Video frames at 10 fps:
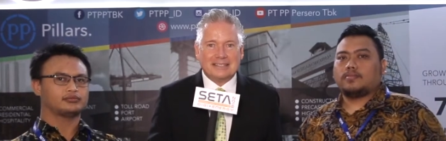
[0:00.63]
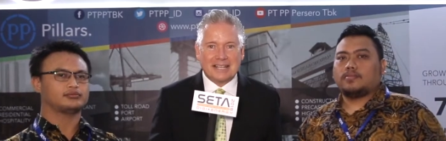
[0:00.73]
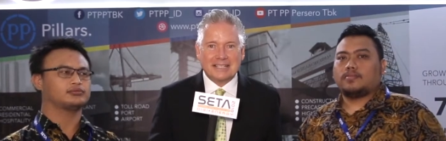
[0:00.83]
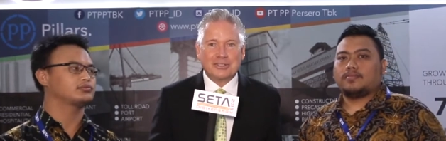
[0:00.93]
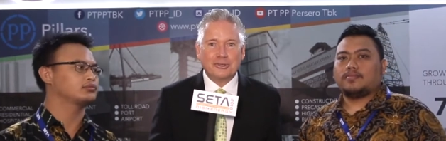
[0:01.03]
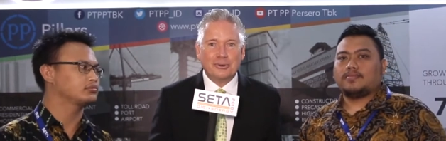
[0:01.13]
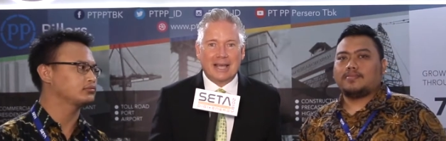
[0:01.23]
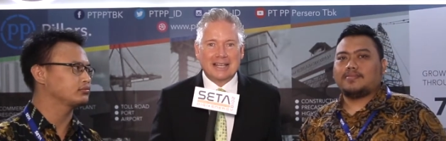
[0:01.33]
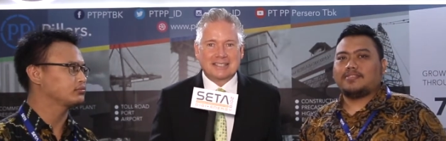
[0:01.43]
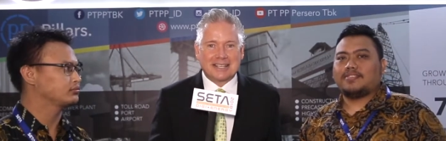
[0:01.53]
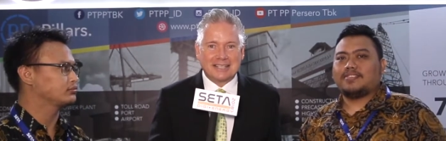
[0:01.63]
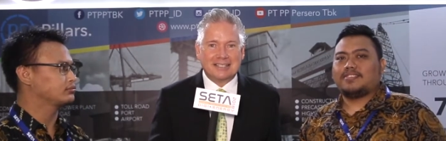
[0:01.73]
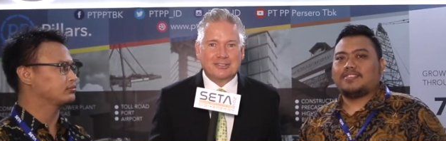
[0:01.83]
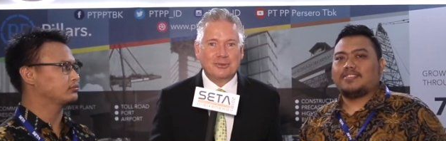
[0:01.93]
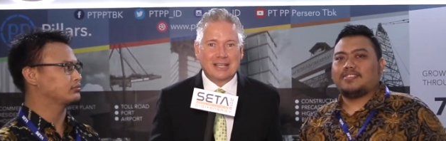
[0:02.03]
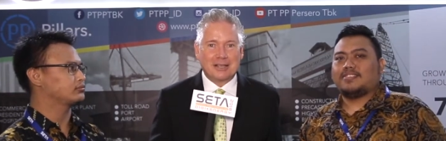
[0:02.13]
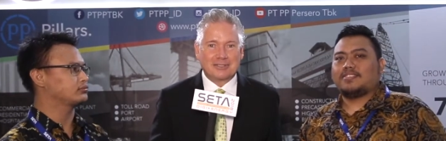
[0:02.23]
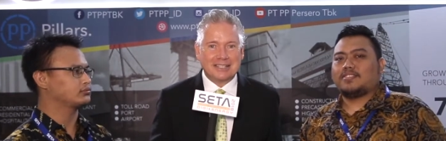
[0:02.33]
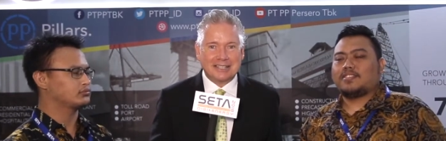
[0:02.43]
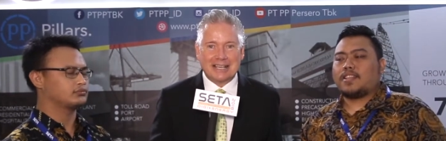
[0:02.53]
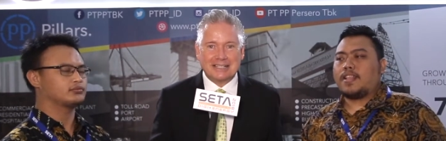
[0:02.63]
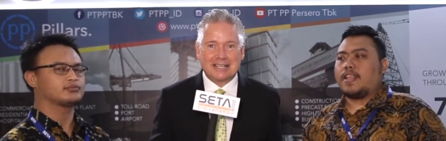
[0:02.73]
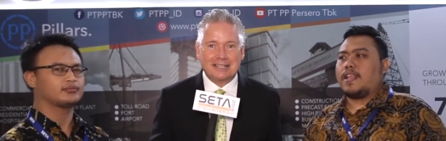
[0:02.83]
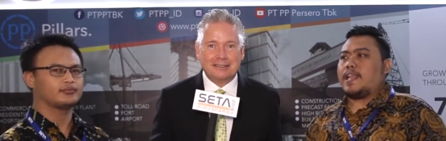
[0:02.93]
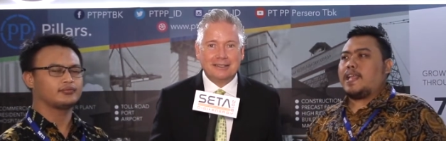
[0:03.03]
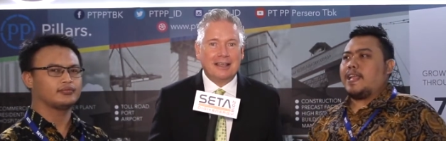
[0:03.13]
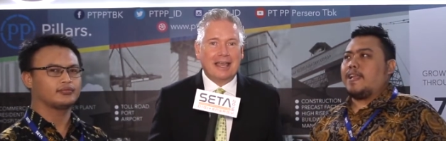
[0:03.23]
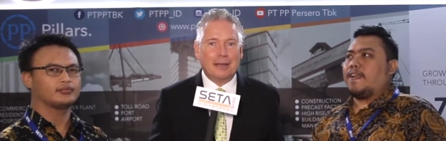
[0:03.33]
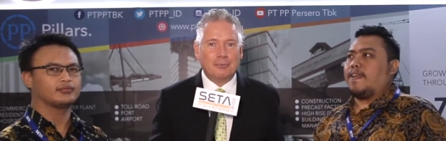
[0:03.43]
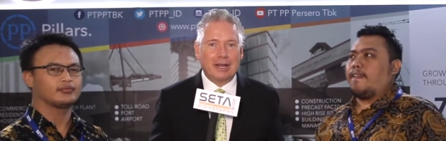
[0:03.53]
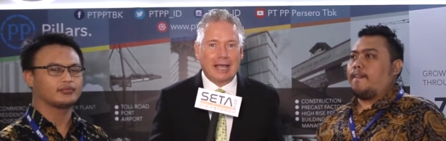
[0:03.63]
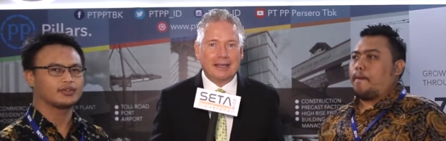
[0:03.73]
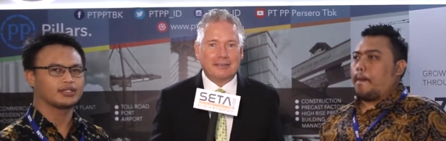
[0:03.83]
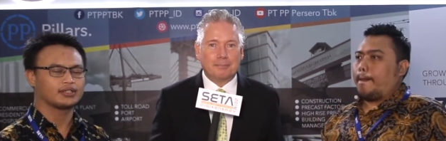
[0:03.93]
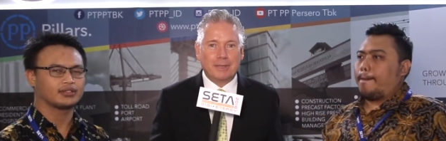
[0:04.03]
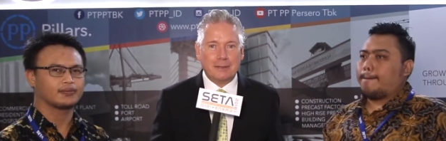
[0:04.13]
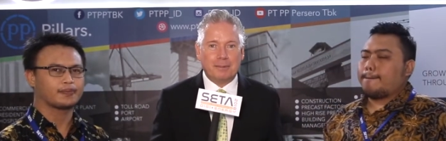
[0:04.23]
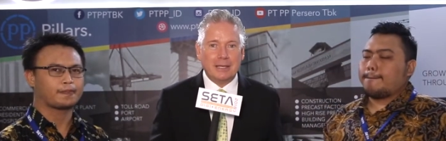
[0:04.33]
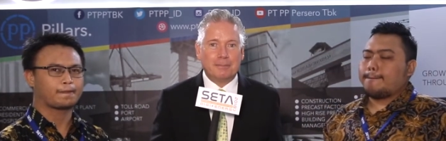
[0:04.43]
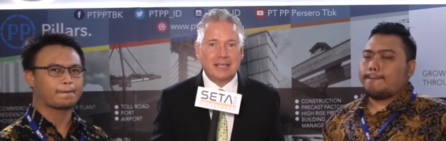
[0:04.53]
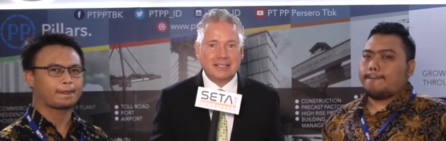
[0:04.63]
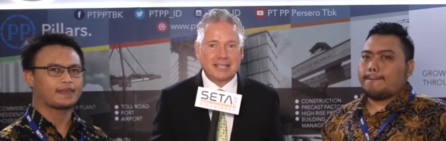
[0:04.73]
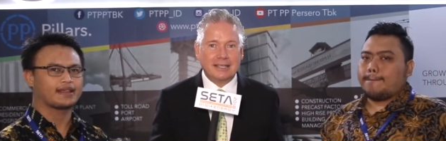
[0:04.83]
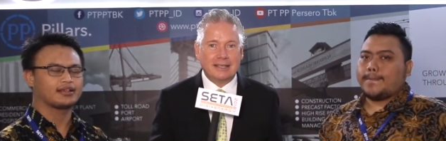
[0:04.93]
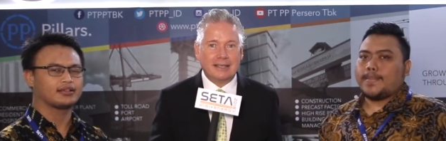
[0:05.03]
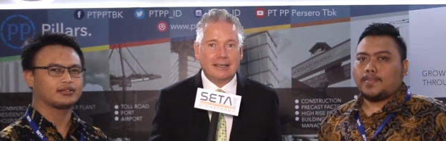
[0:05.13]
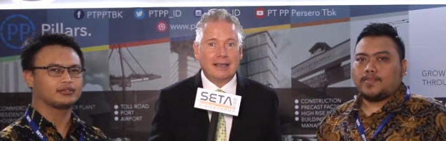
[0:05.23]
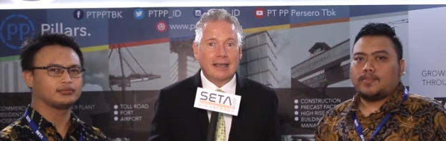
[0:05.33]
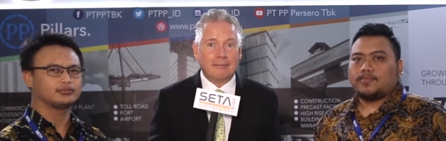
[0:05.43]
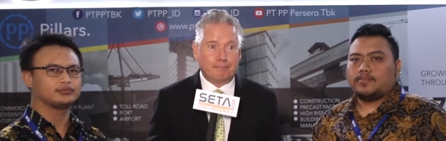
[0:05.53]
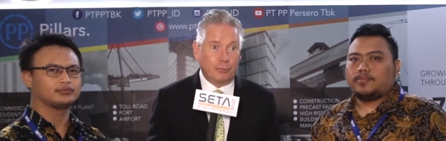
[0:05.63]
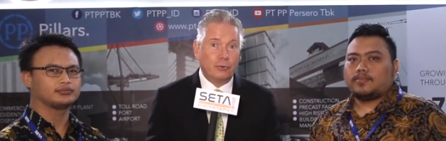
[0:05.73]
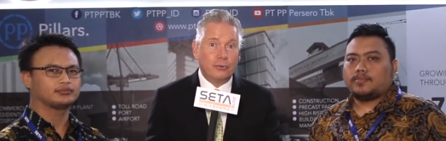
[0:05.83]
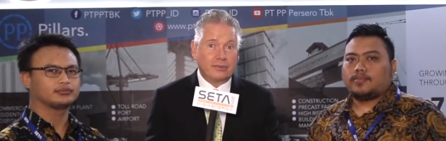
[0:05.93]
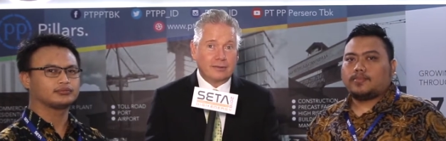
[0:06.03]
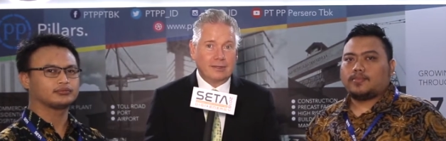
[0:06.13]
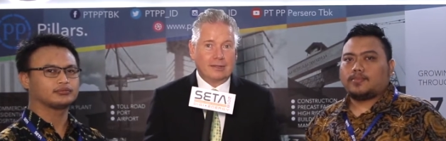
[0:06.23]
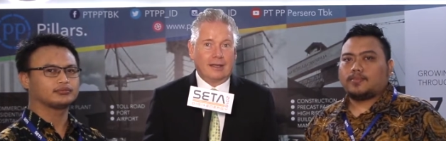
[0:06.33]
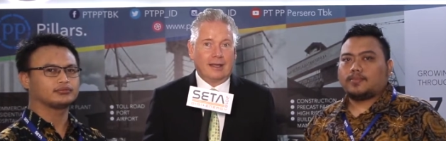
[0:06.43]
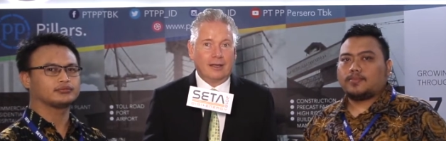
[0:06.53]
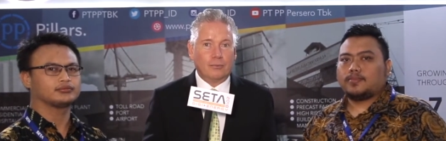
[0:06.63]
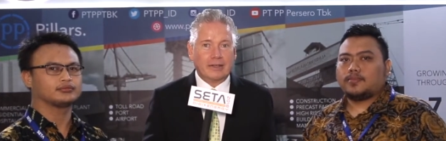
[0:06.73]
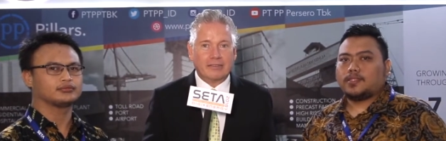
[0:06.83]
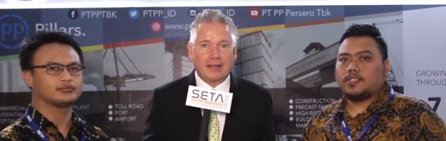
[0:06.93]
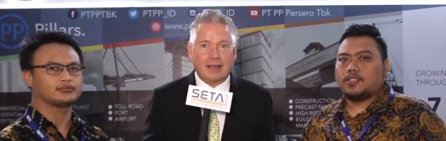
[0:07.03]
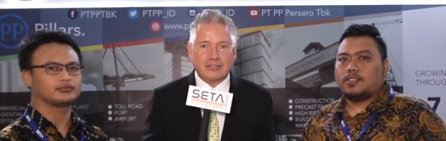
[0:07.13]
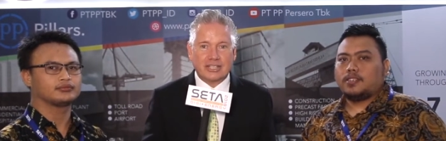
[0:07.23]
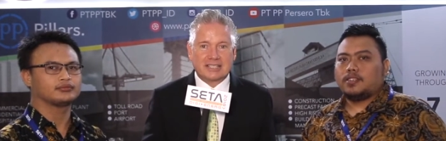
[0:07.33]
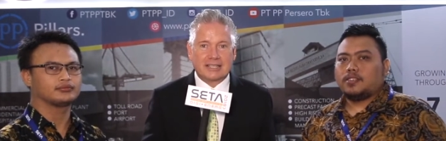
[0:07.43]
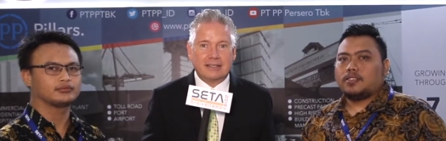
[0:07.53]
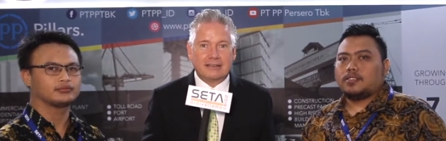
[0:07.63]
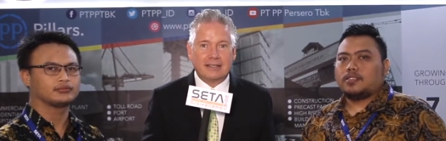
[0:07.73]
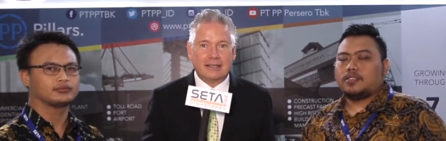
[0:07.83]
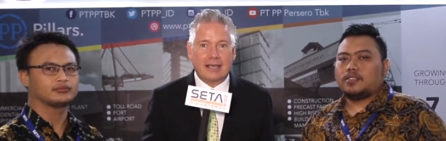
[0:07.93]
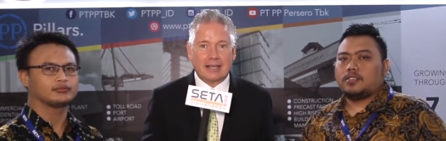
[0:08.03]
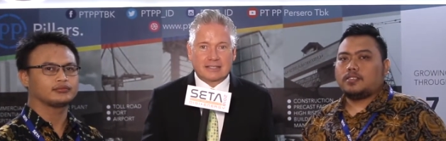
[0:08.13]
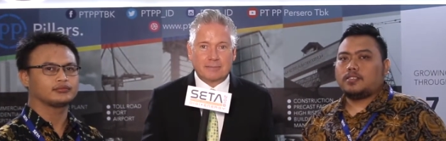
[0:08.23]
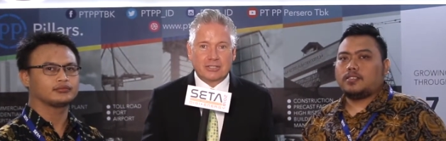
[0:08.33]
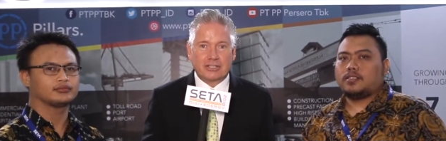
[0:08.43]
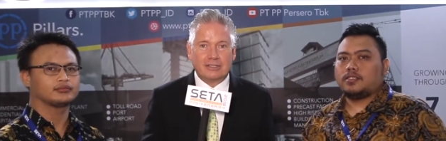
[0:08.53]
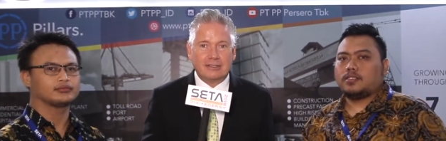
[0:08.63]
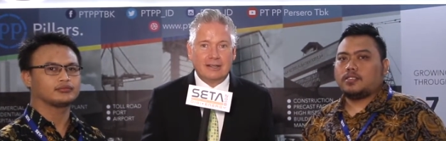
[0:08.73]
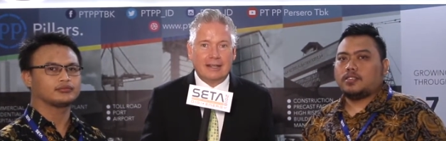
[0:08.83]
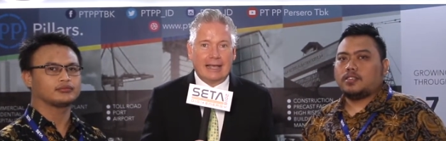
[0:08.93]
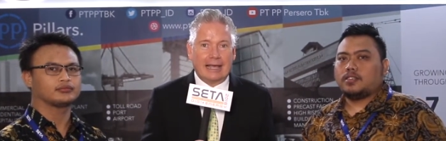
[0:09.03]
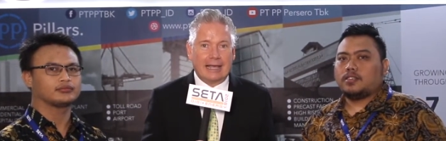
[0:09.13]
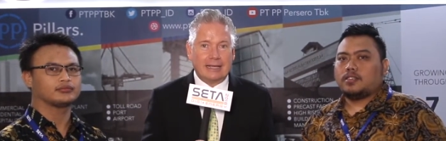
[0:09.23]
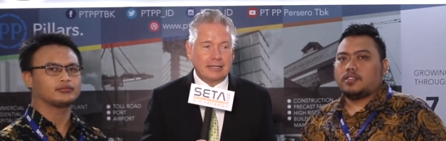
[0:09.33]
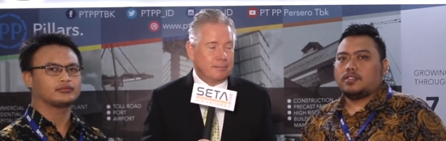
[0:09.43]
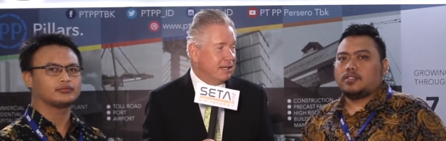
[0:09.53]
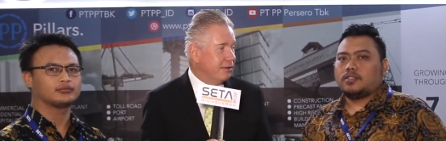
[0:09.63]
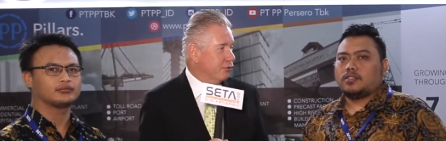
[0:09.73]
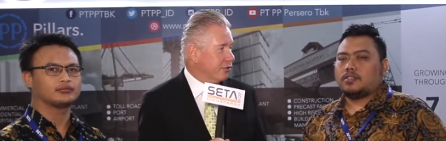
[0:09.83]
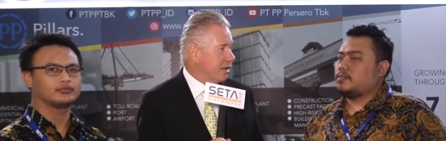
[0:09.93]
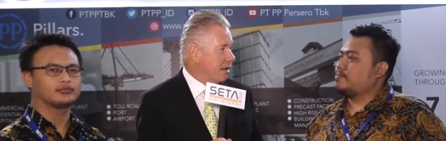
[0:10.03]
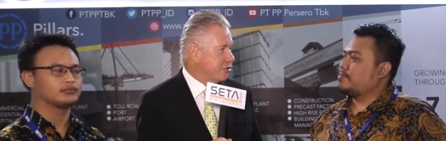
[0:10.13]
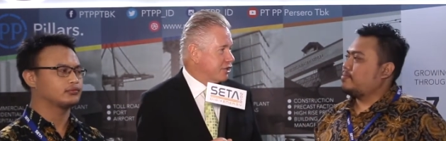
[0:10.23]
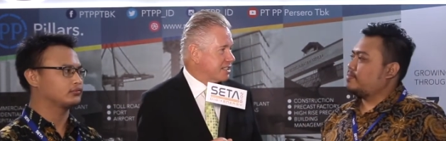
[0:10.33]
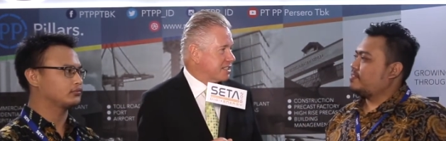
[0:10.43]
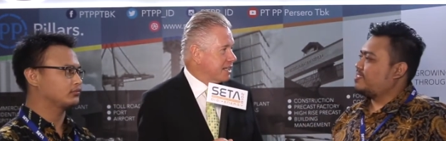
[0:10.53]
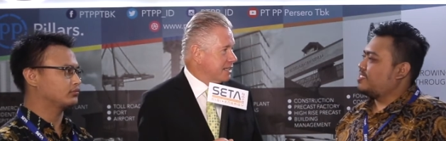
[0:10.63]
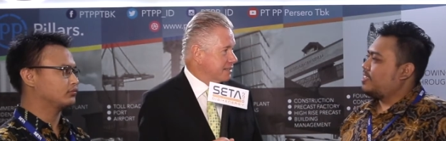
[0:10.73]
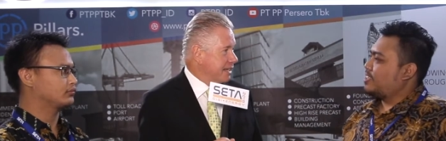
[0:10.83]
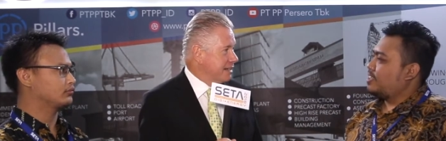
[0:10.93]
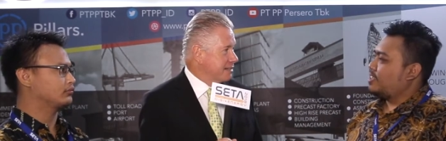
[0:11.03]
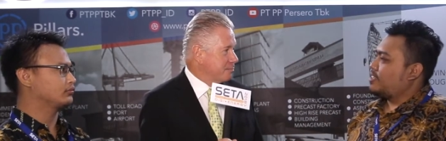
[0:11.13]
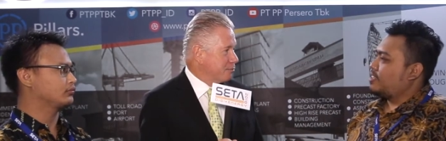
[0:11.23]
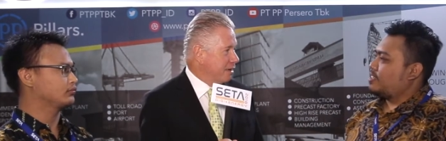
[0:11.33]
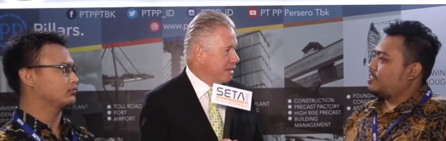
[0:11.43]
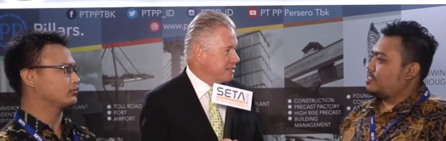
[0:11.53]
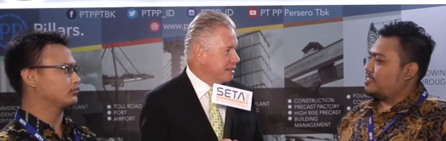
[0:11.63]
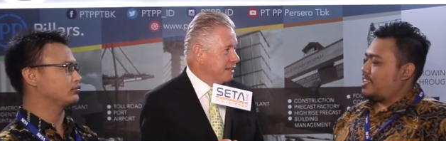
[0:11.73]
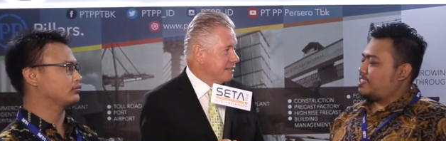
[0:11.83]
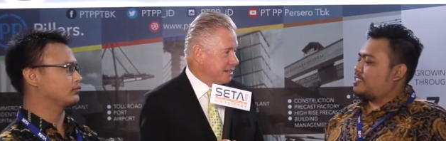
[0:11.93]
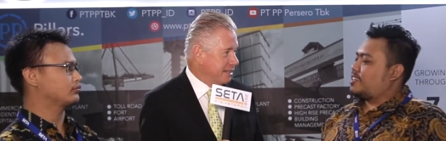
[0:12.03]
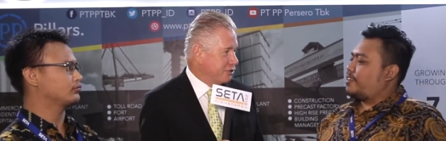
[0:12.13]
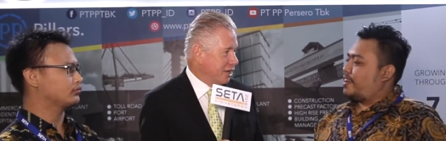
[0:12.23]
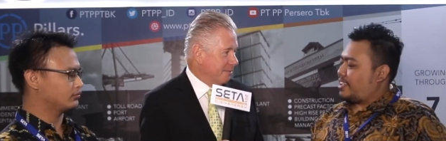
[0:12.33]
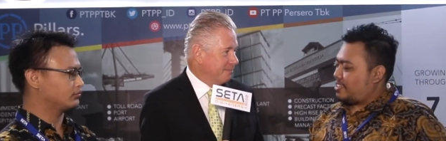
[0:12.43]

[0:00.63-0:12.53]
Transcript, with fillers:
Speaker 1: Day two at SETA 2018, and we're at the PT, the PP booth, uh, one of the largest at the exhibition, and I believe you're the largest state enterprise in yes, Indonesia.